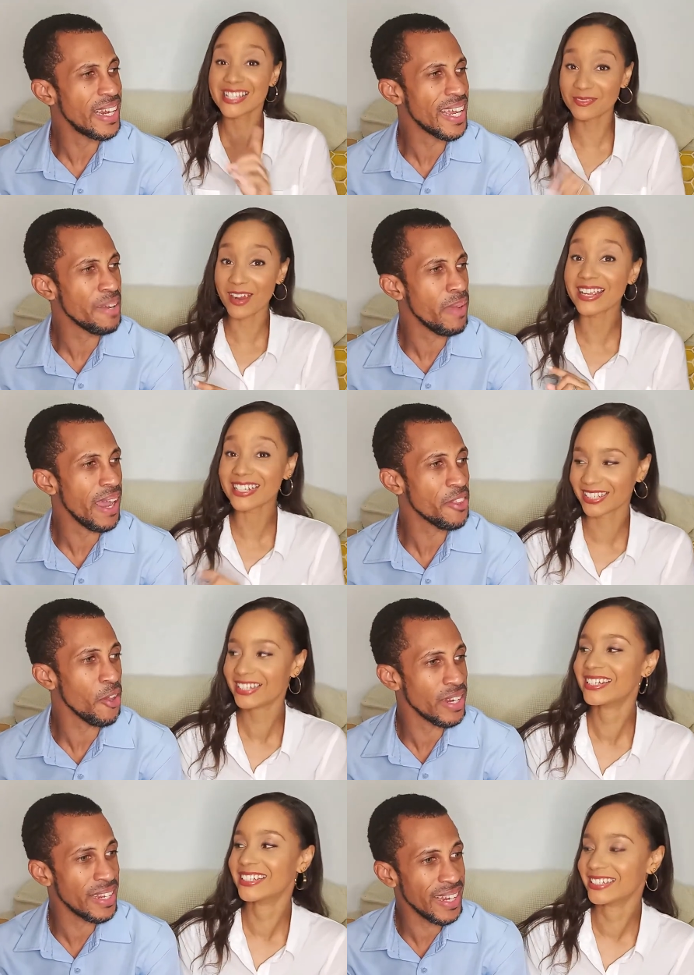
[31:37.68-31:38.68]
Speaker 1: right. I
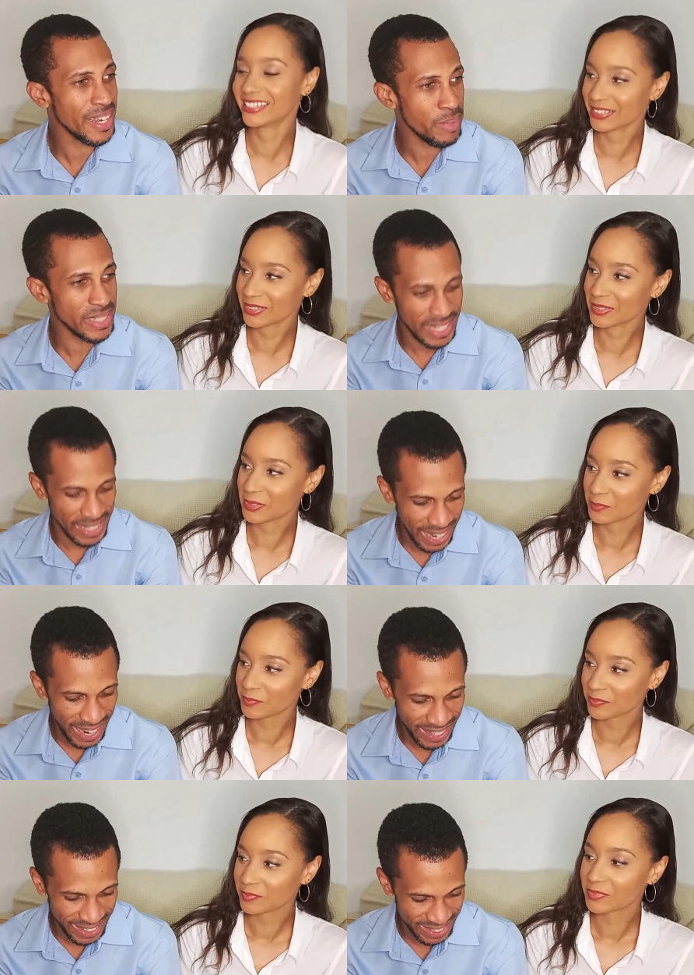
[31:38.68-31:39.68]
thought
Speaker 2: the ligaments
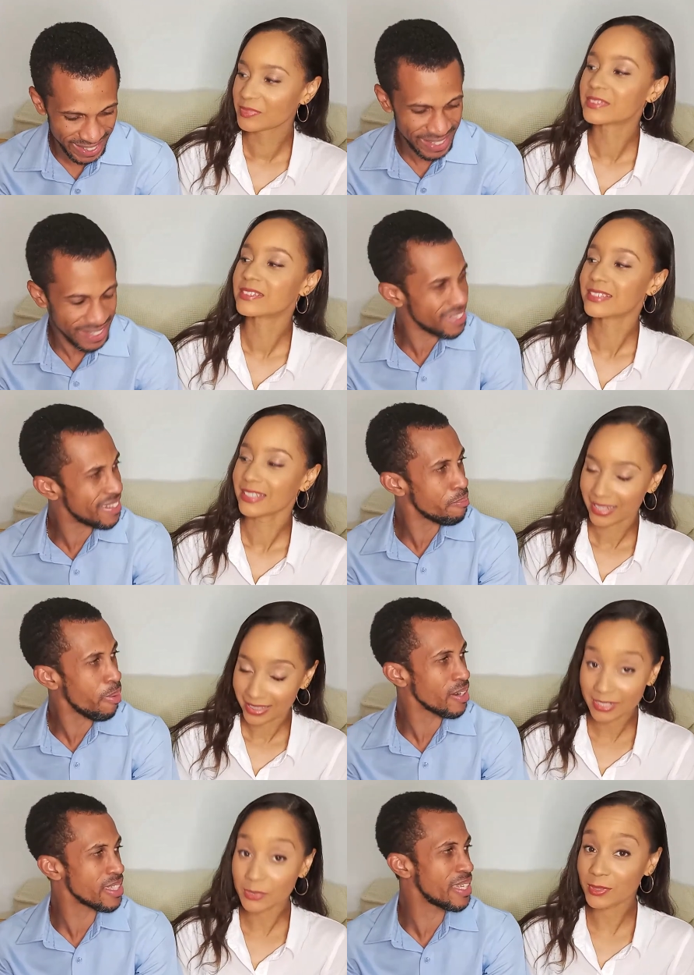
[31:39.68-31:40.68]
connect.
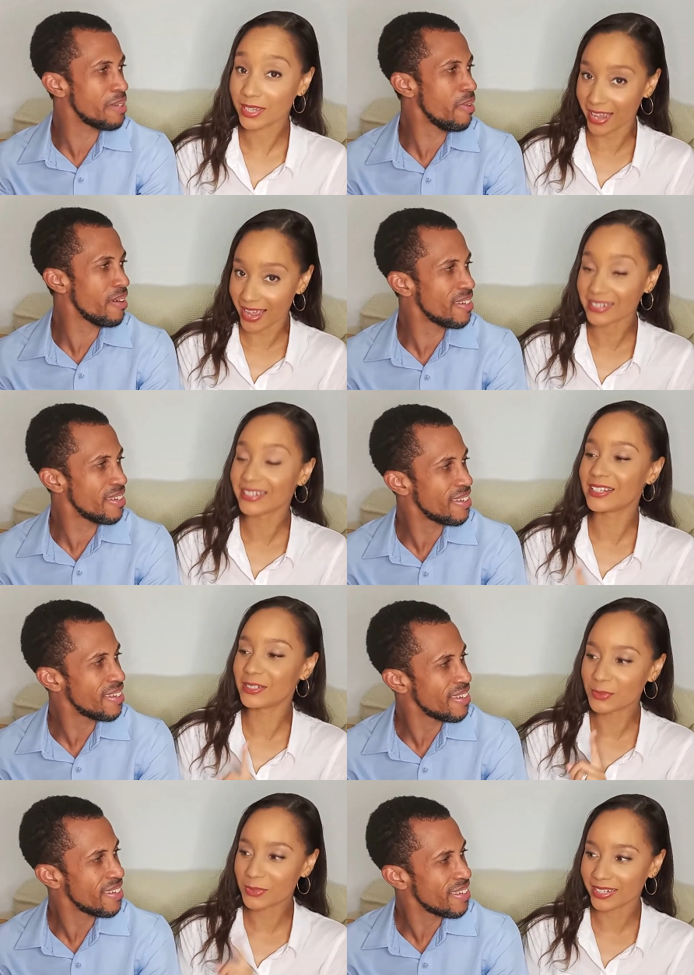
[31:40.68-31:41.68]
Speaker 1: They do connect. they
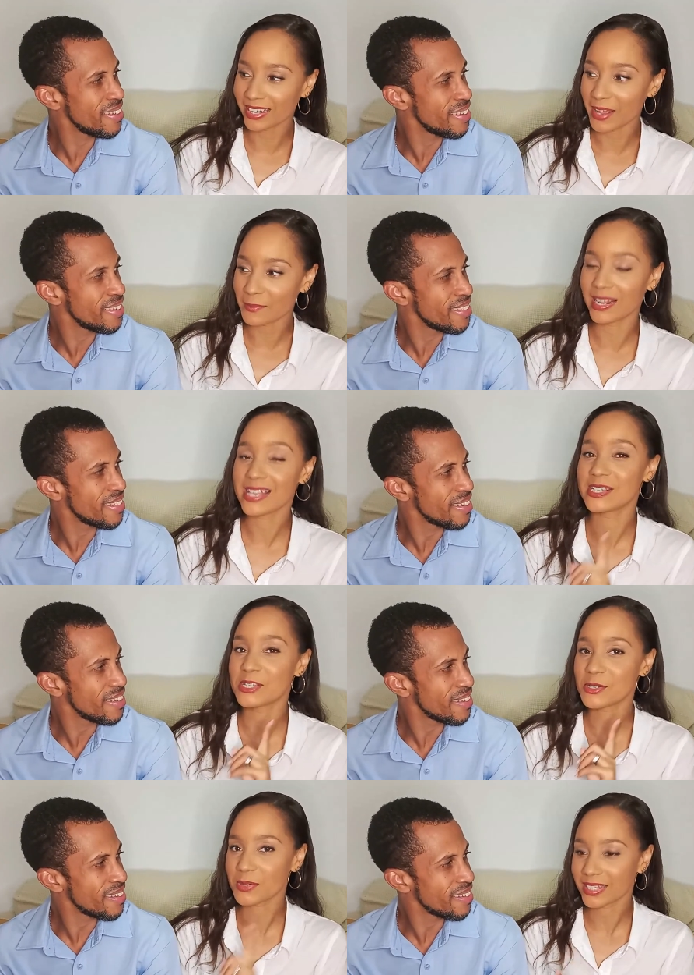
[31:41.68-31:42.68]
do connect, but that's a
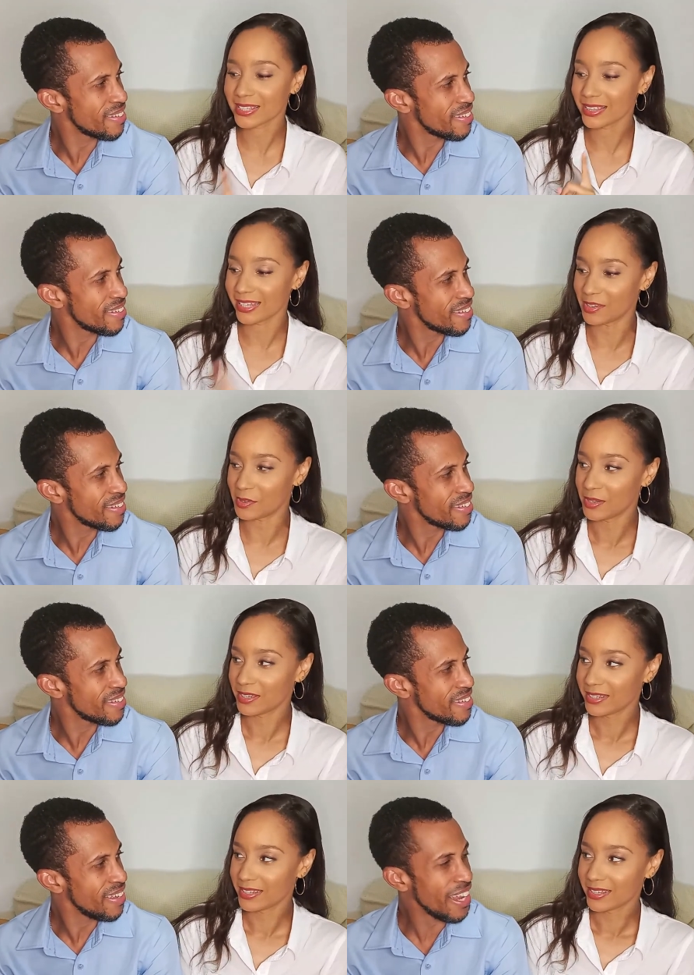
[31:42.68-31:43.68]
tricky thing.
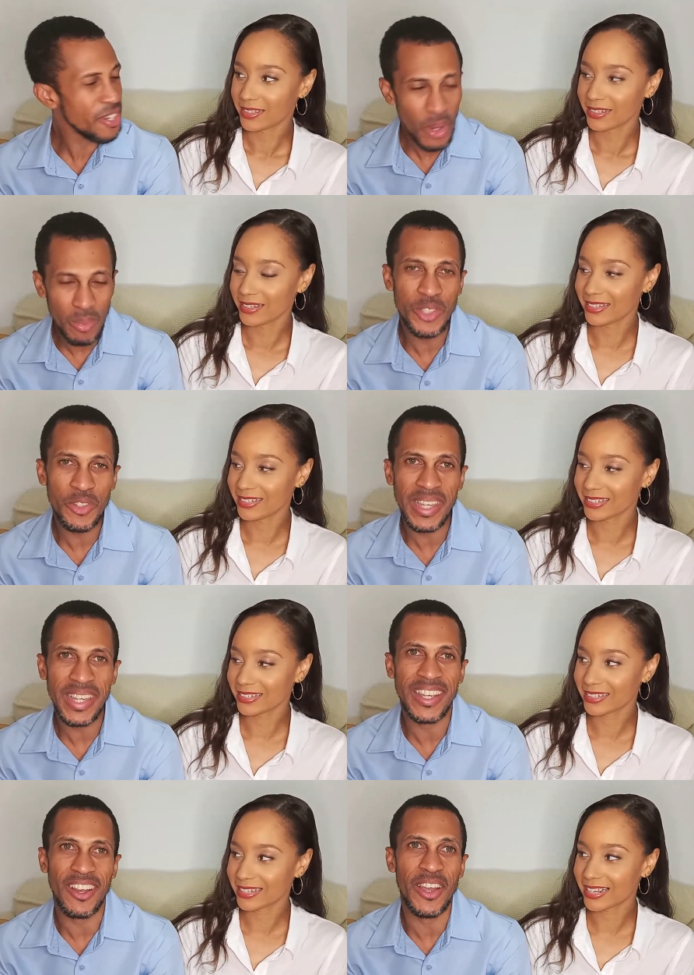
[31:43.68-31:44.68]
Speaker 2: I knew it was
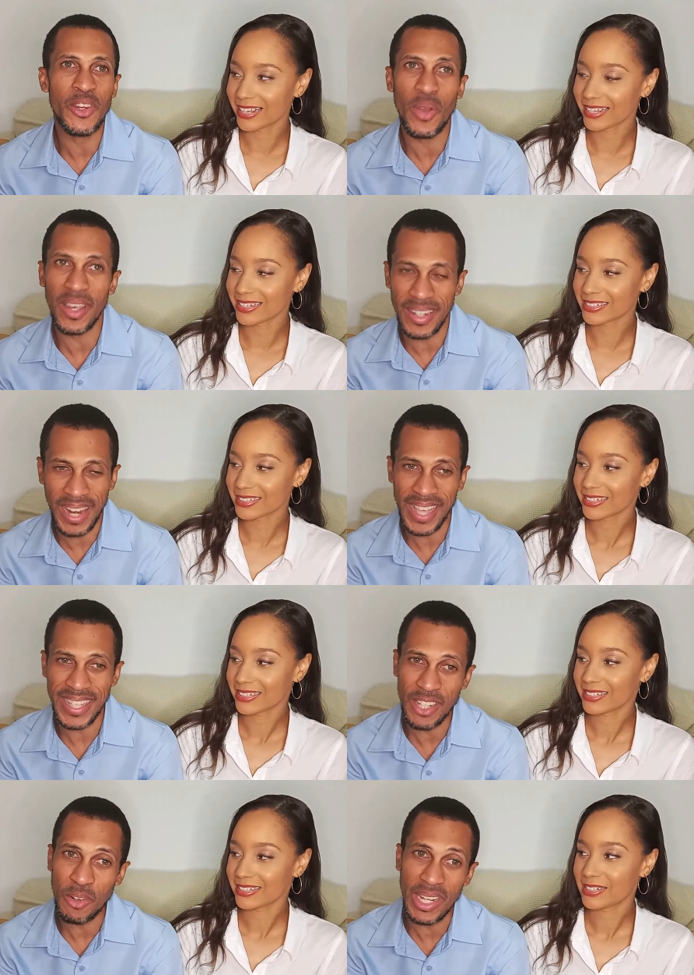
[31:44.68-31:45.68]
tricky because I know it connects.
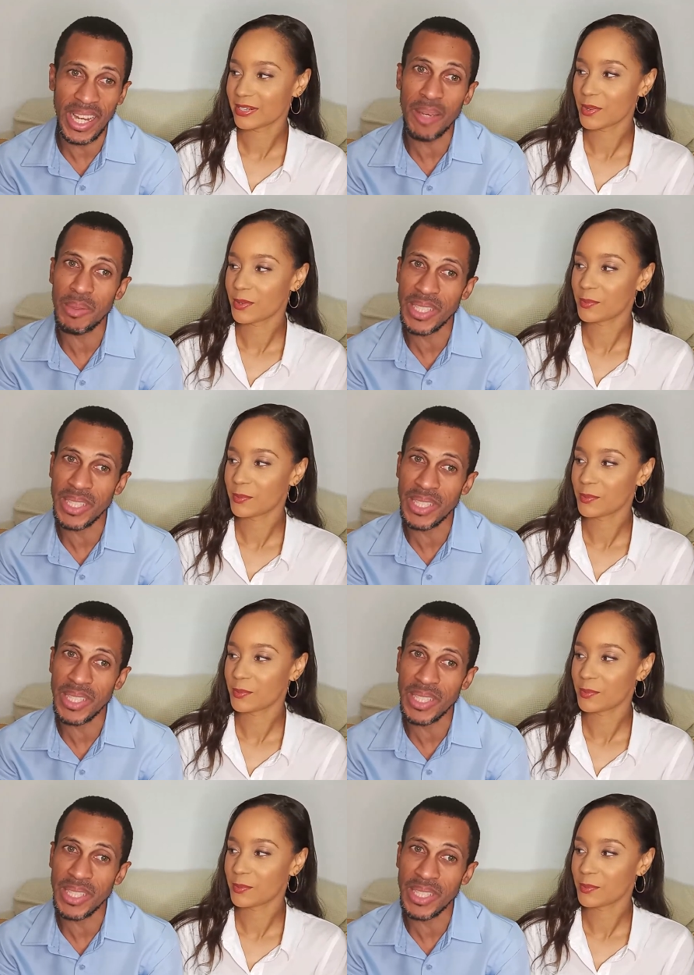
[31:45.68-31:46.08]
I know the ligaments